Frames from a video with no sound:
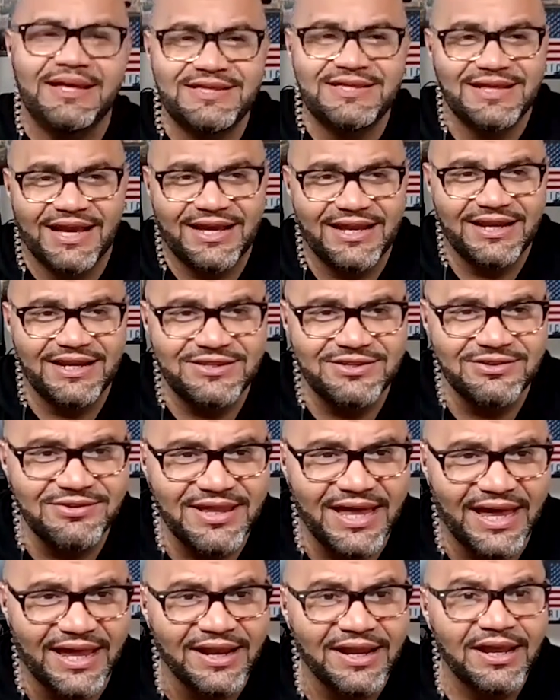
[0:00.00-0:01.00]
He's not going to do
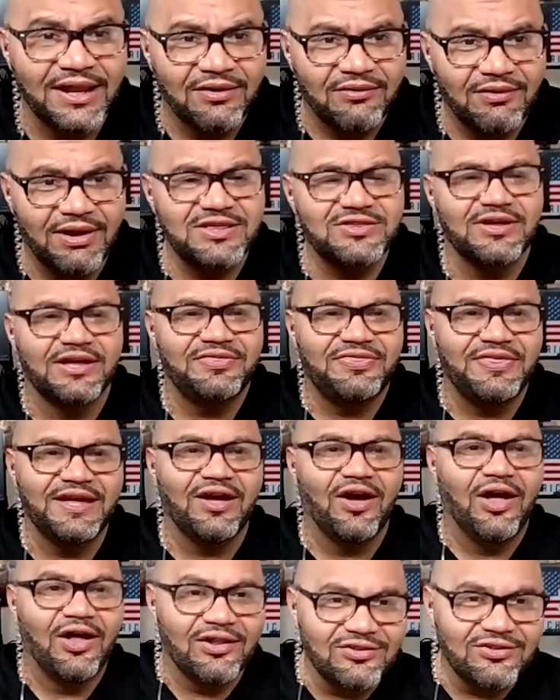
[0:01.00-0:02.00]
that. Right. So I
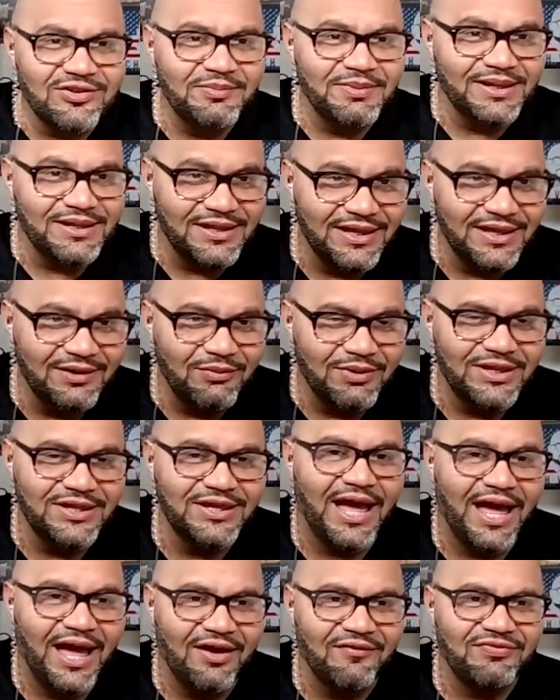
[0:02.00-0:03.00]
think ultimately what
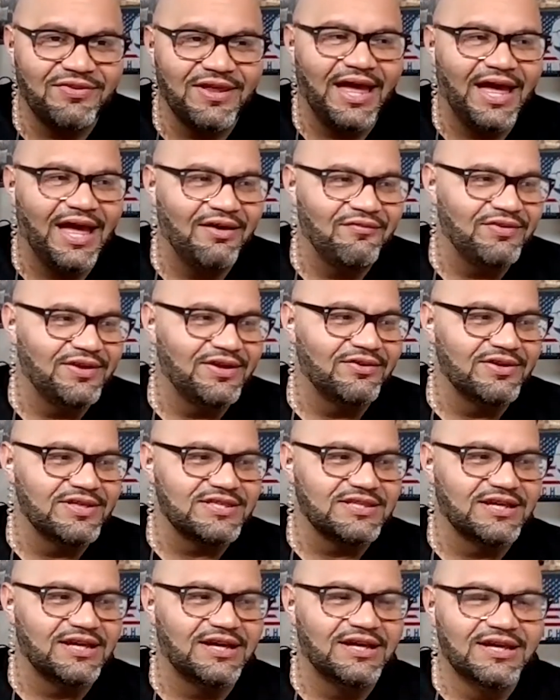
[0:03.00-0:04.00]
you have to have here
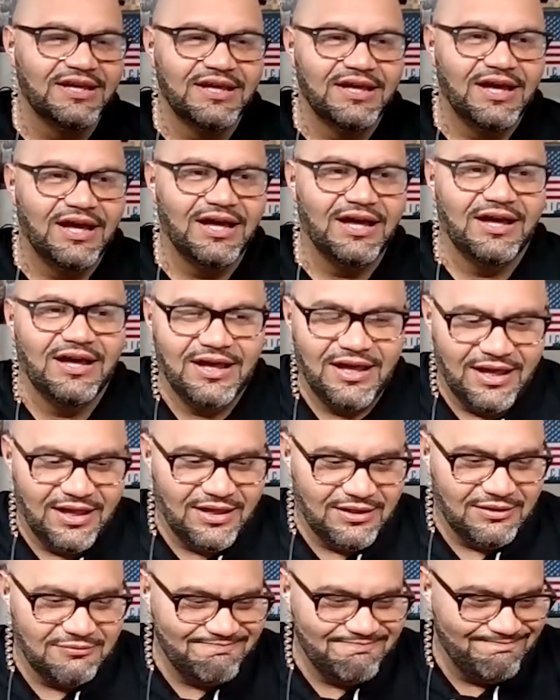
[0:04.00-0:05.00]
is a
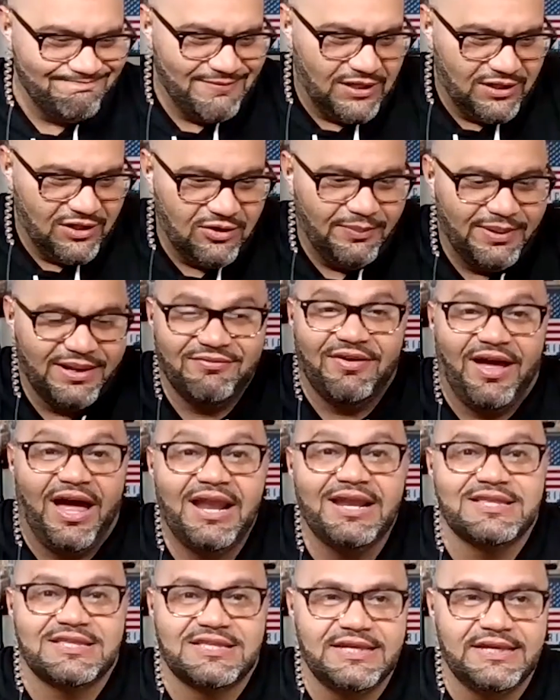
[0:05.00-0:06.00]
little bit of
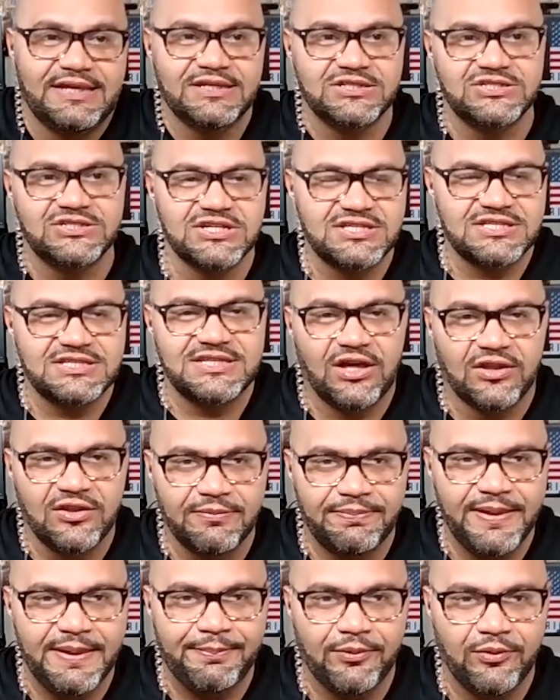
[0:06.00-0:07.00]
honesty and just tell the
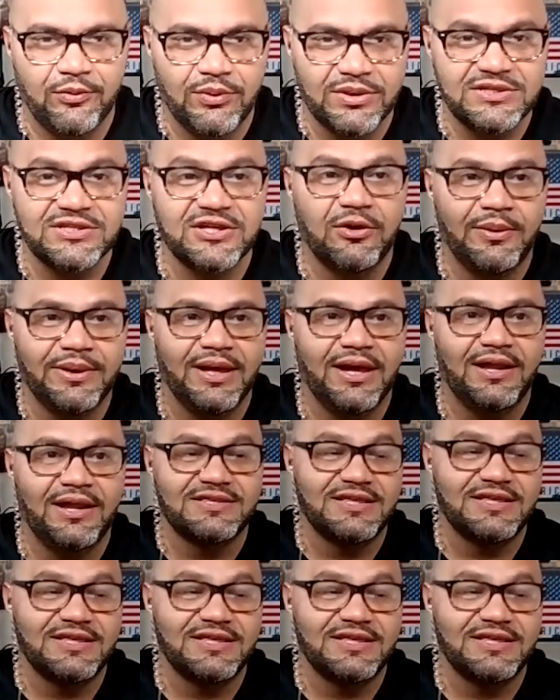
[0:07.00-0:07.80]
people what's going on.